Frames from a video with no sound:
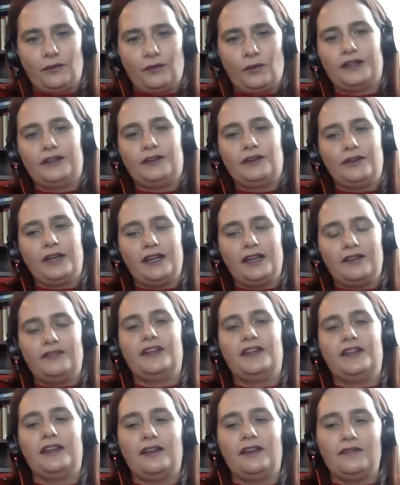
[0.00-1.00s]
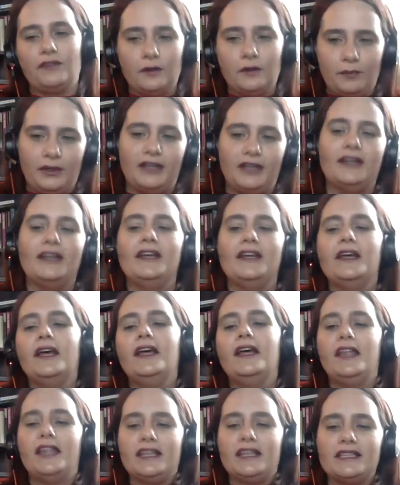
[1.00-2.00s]
one creative endeavor, but
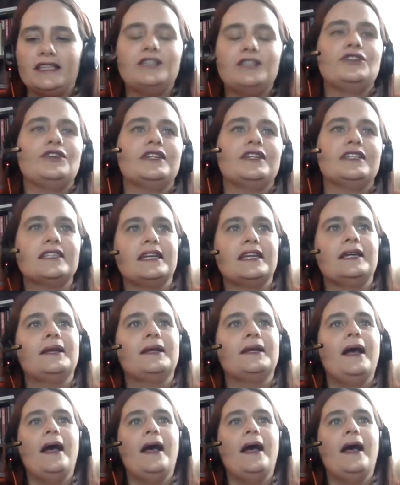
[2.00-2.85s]
that's interesting.